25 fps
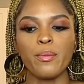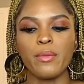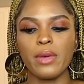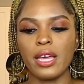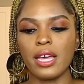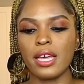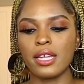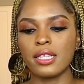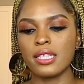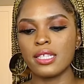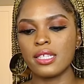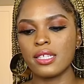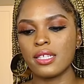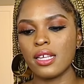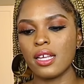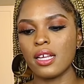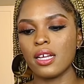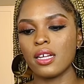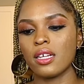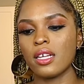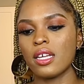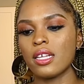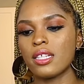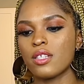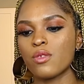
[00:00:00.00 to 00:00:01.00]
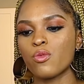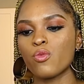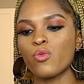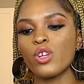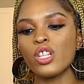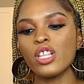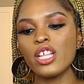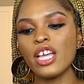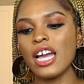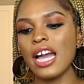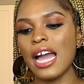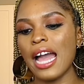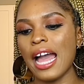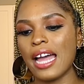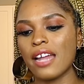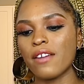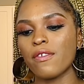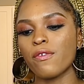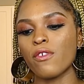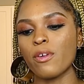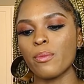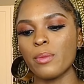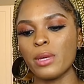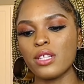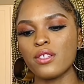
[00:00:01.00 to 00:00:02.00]
It's really hard for
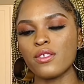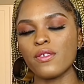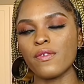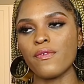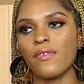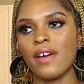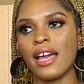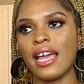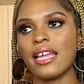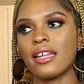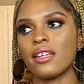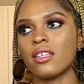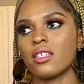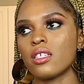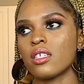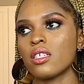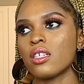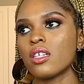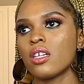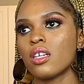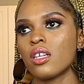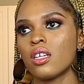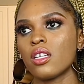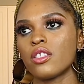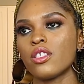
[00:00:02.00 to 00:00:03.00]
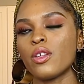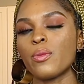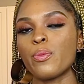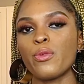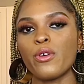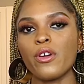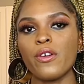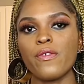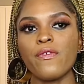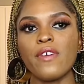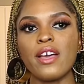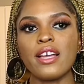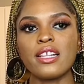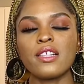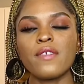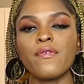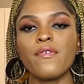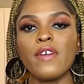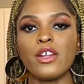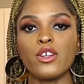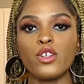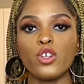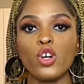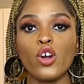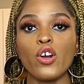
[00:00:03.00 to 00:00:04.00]
me to find the perfect
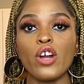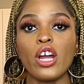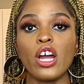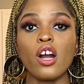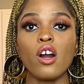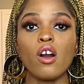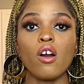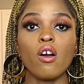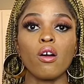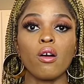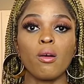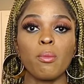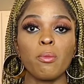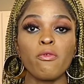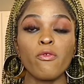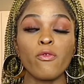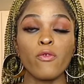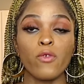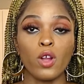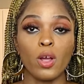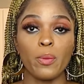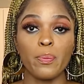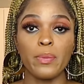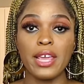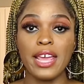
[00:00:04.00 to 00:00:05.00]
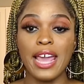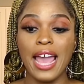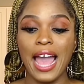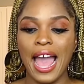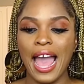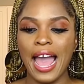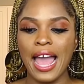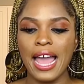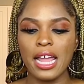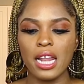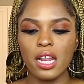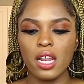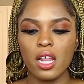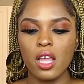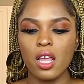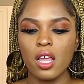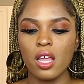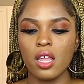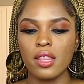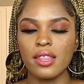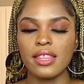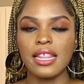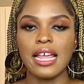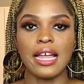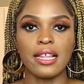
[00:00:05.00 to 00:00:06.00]
fedora or floppy hat
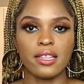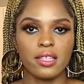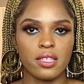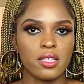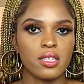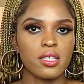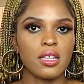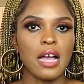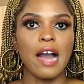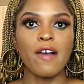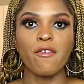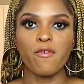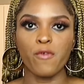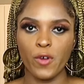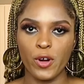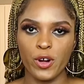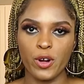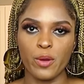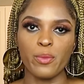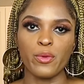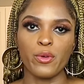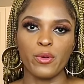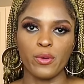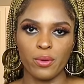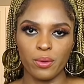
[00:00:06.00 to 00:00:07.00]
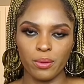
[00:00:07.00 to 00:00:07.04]
that's affordable.